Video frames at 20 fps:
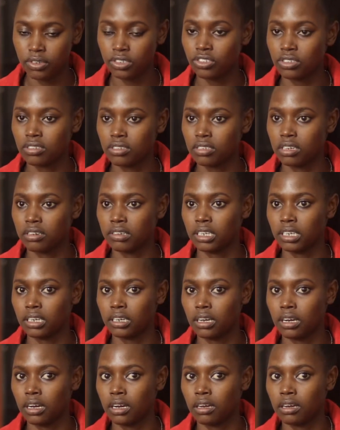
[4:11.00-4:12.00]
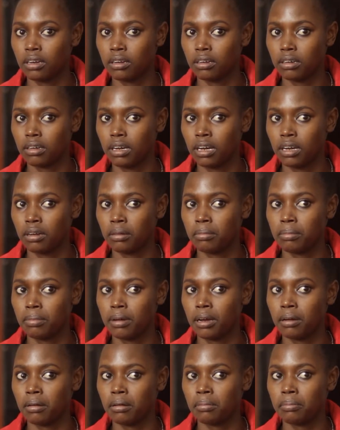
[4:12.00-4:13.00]
registering
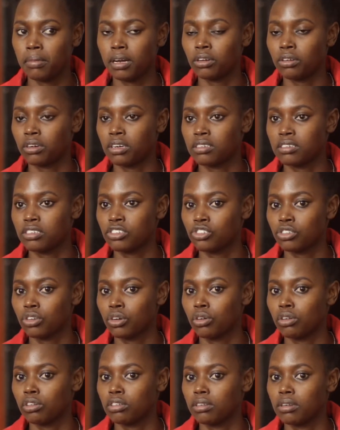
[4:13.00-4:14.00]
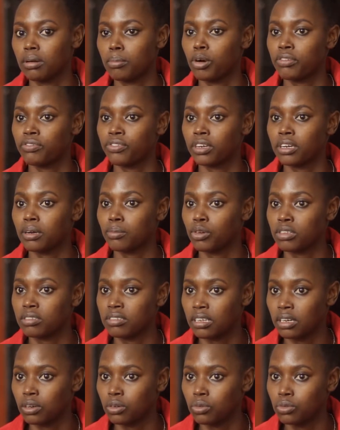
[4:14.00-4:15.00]
an organization called Mwafrika
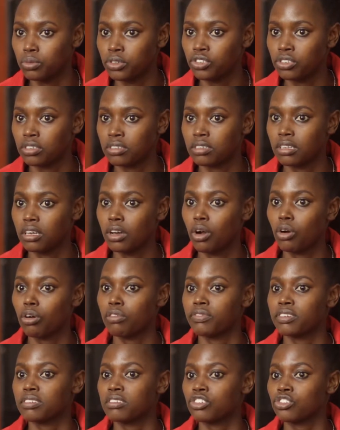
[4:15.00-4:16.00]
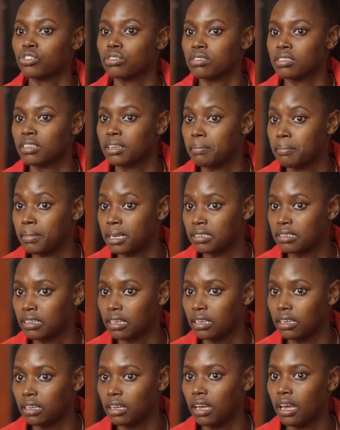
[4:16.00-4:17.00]
Mwenzangu, which is Conversations That Matter,